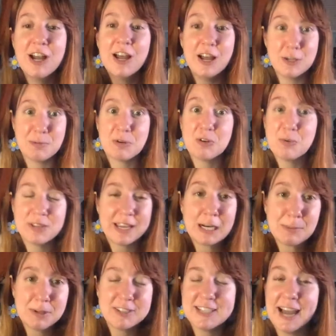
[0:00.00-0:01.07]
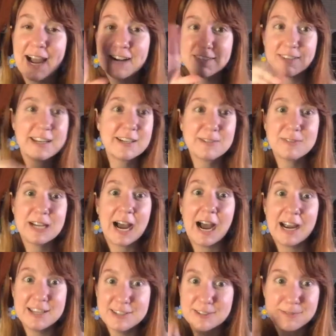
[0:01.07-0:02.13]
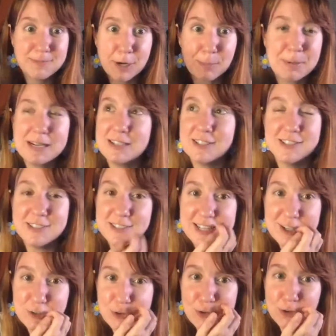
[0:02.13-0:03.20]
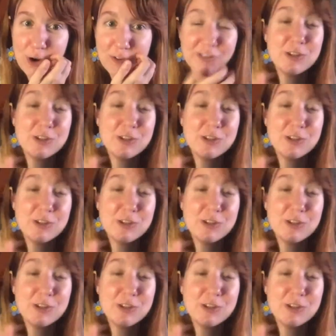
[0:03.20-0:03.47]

especially with Animal Attacks, like guys, their penises get chewed off.